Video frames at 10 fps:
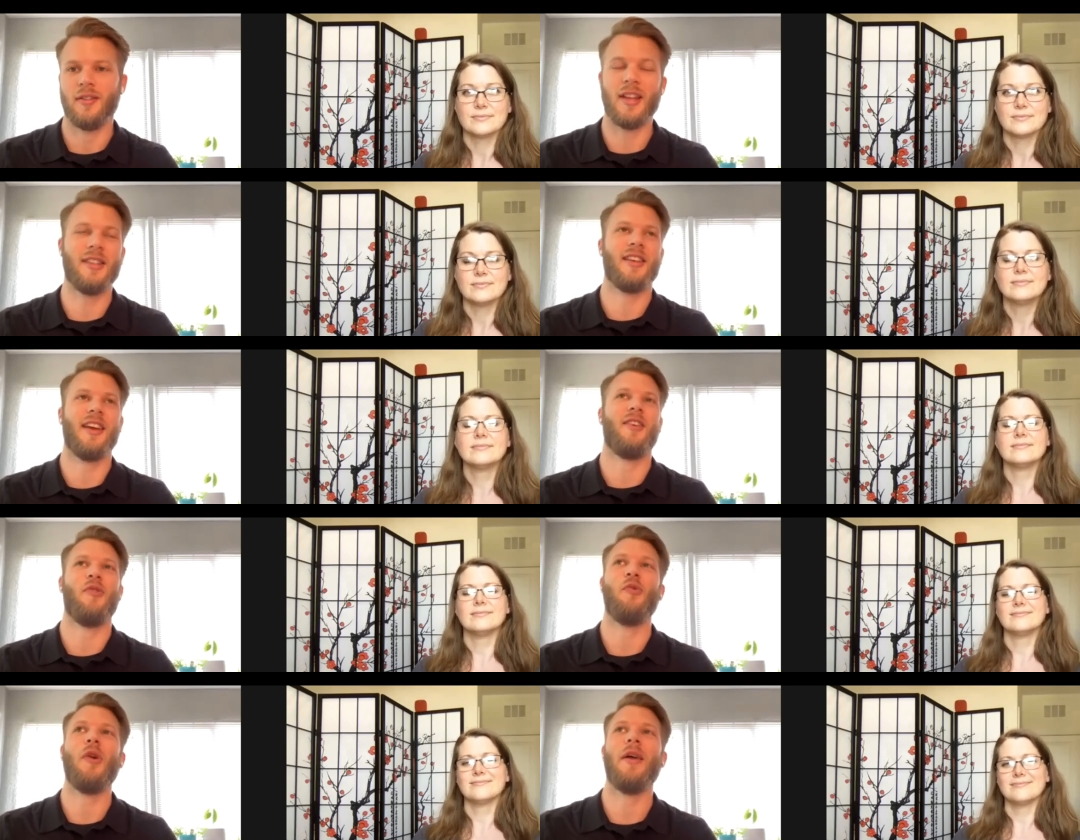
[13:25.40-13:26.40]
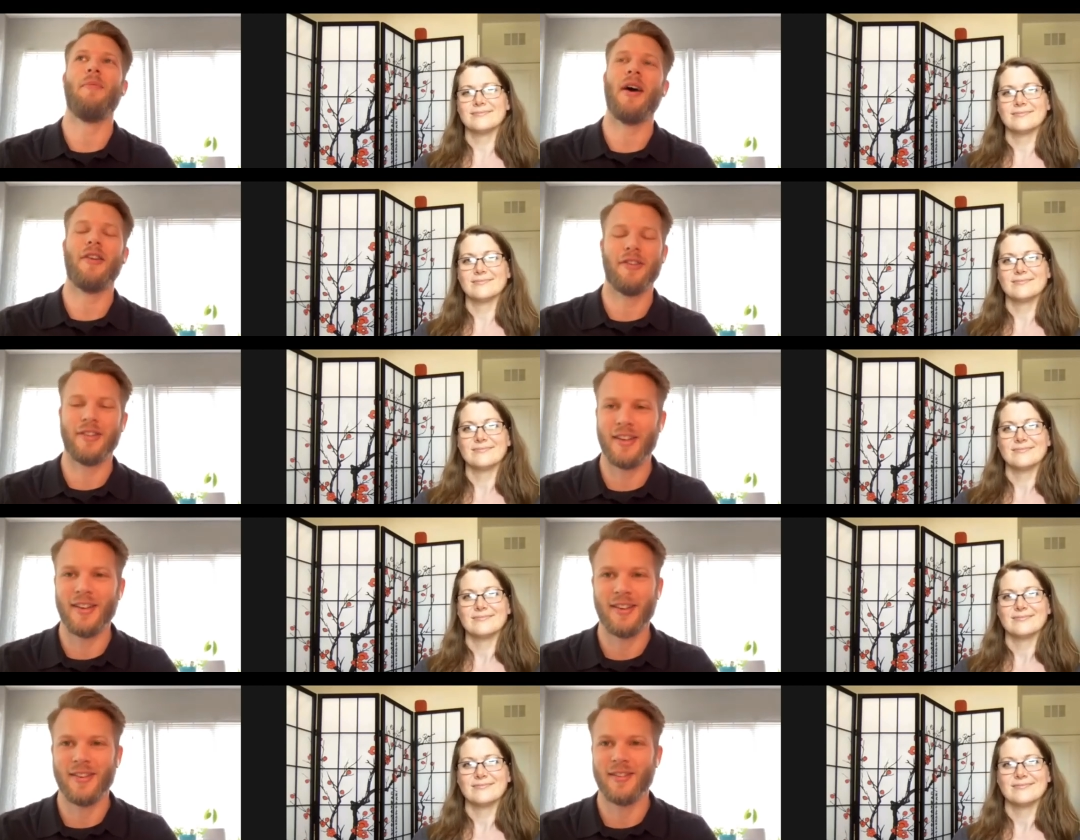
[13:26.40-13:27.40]
Speaker 1: that's mm-hmm. like way better
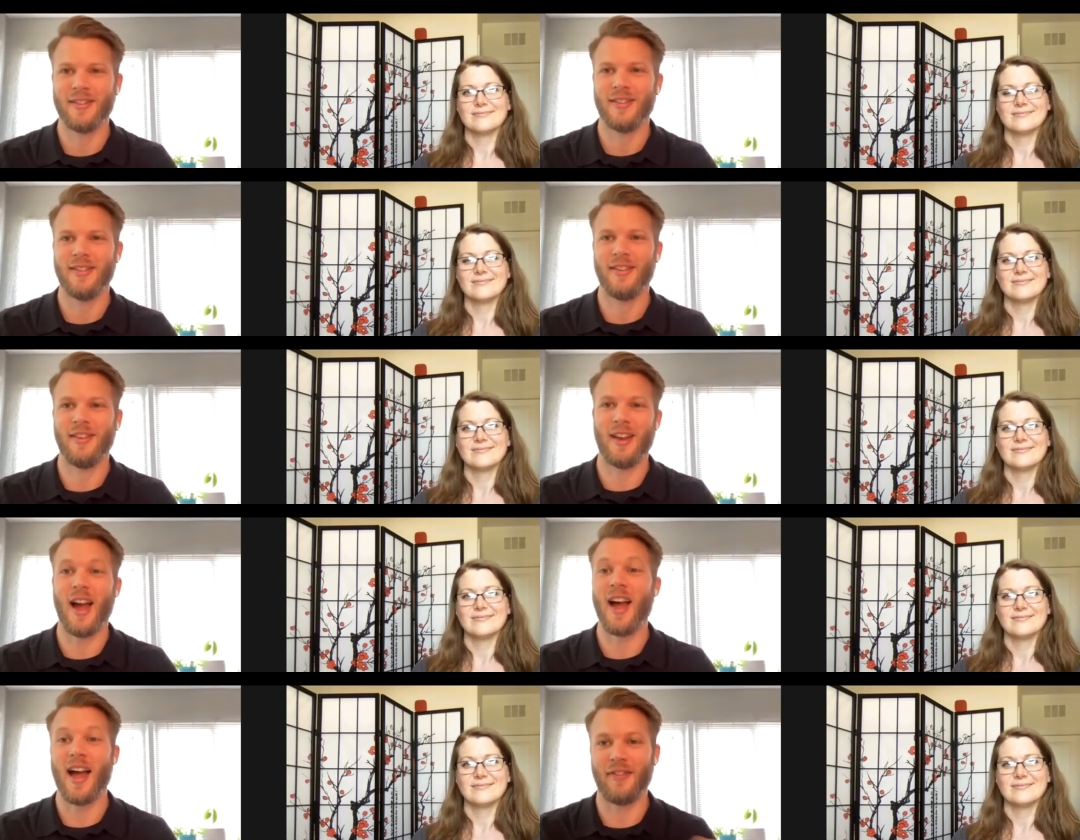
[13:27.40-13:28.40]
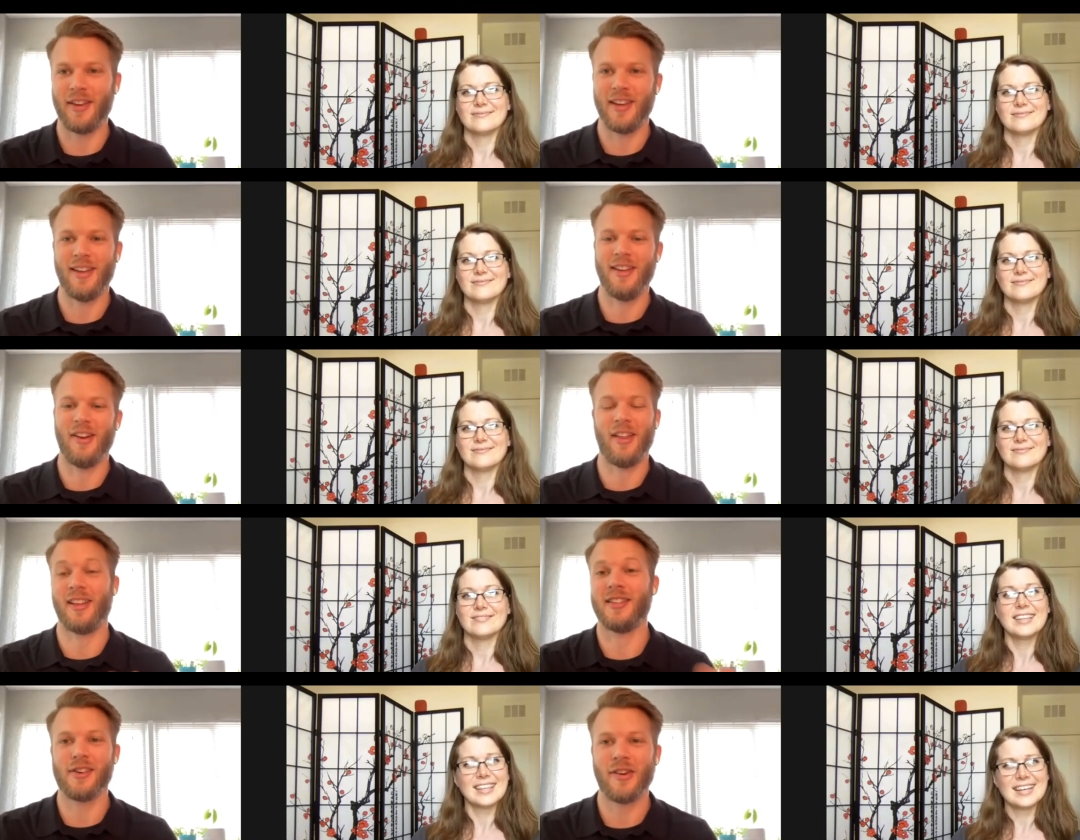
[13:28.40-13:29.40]
than not having it, you know,
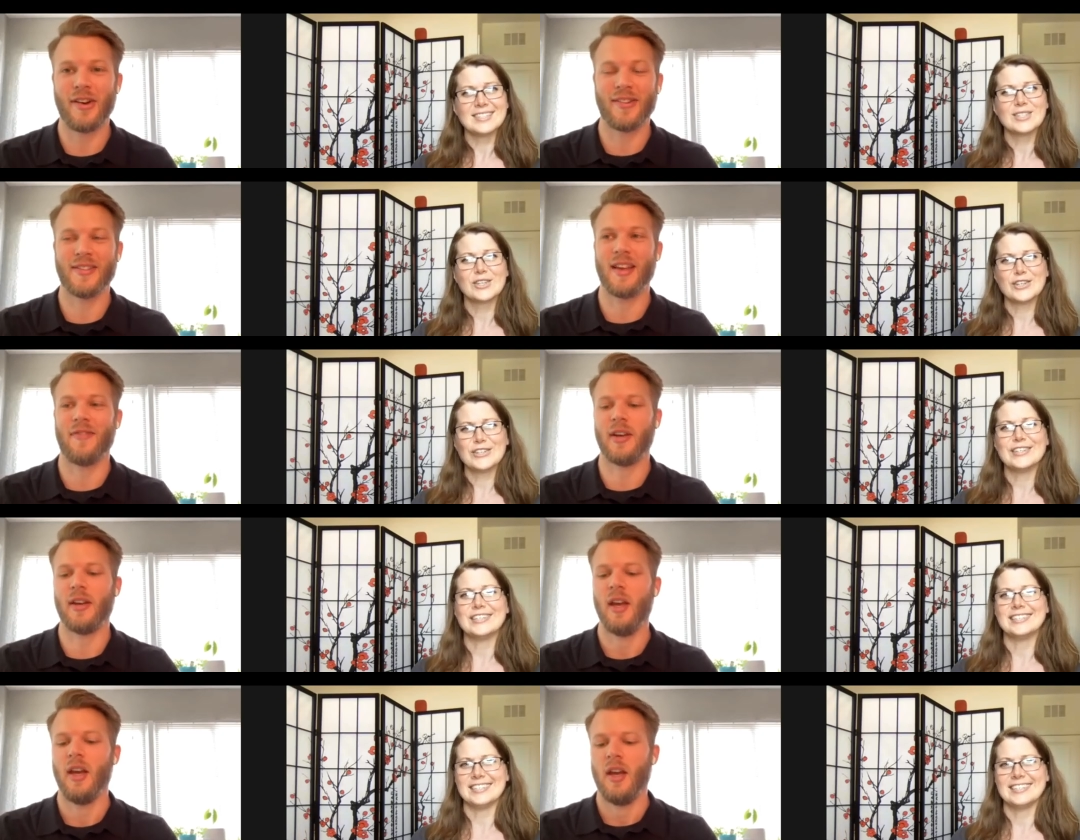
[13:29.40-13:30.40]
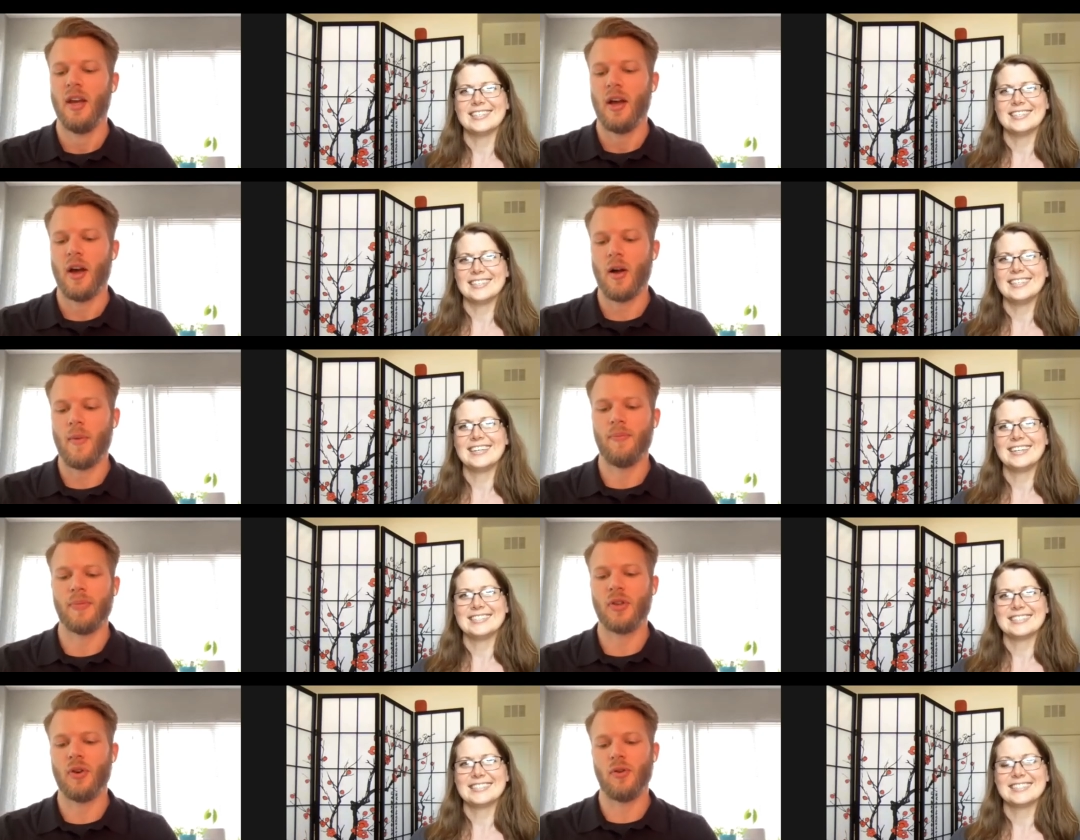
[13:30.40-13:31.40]
like zero out of seven. Um,
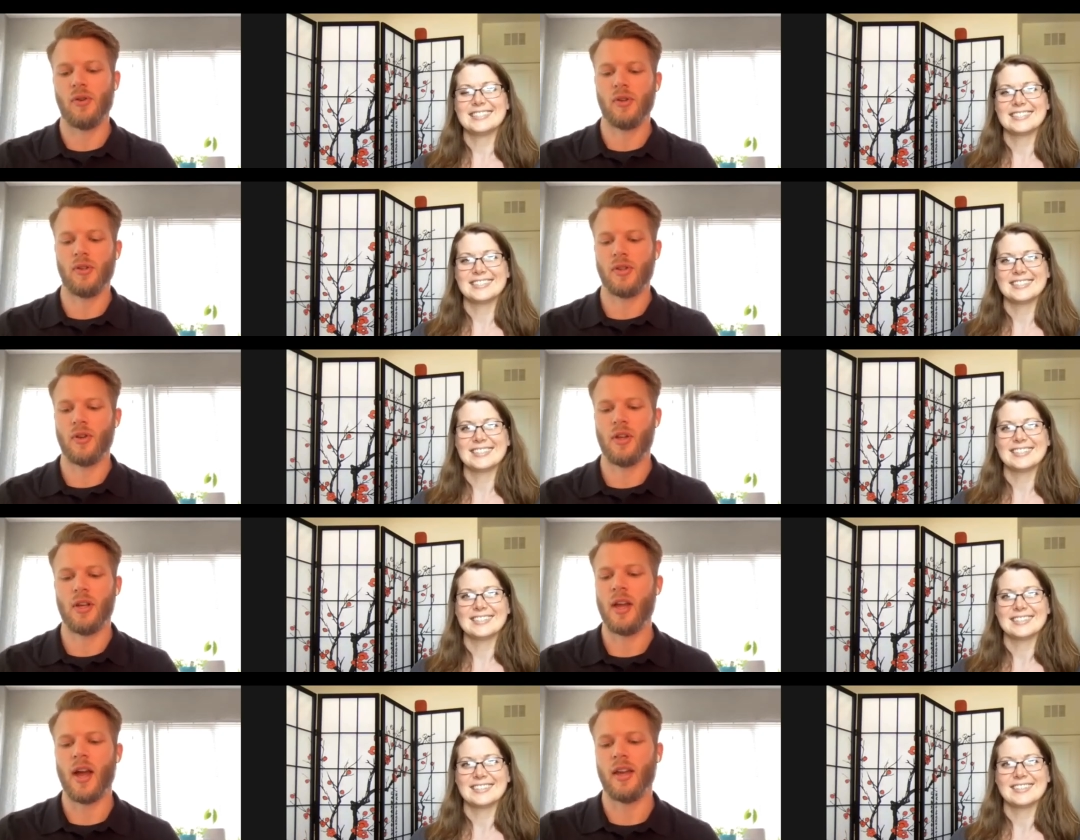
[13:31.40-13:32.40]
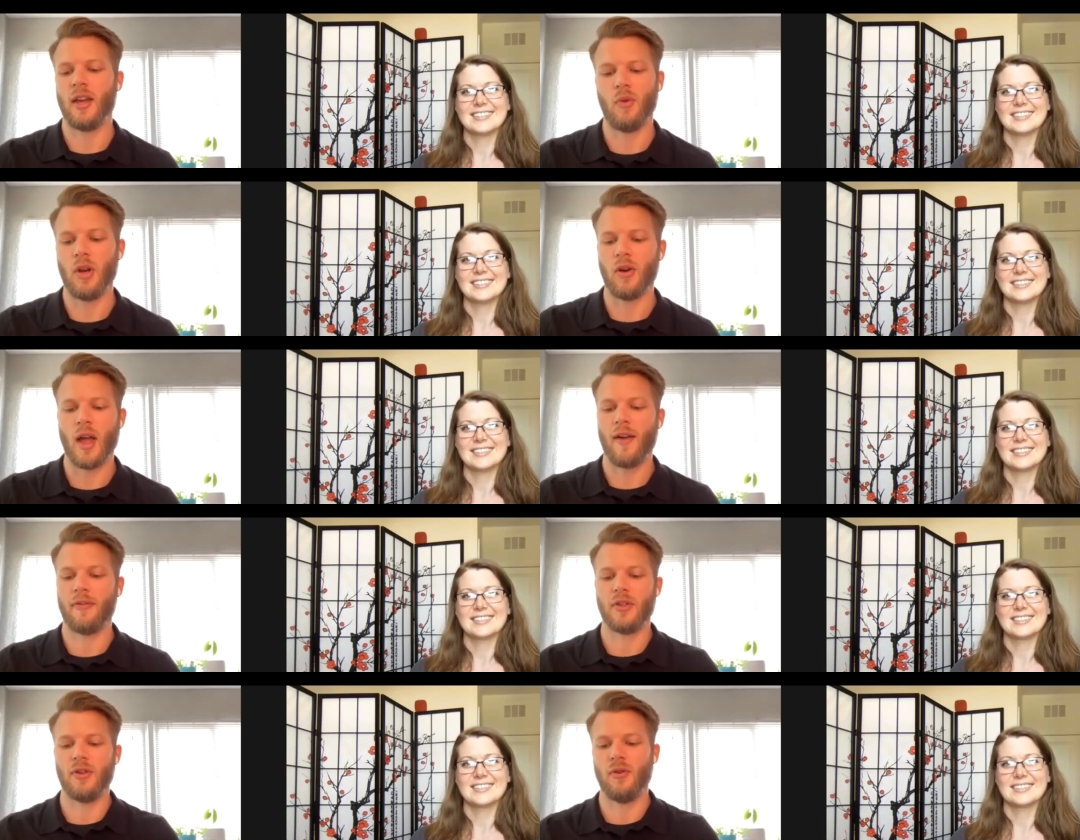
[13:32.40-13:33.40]
so so yeah again we don't
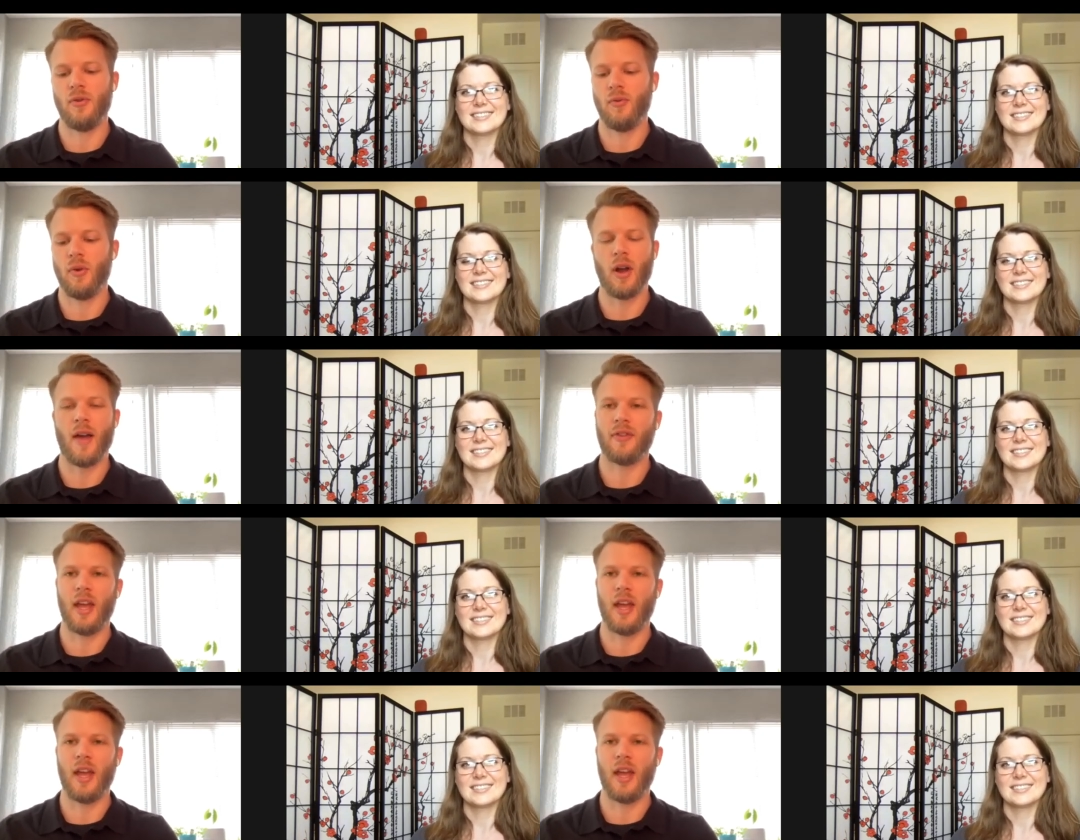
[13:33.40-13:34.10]
have to we don't have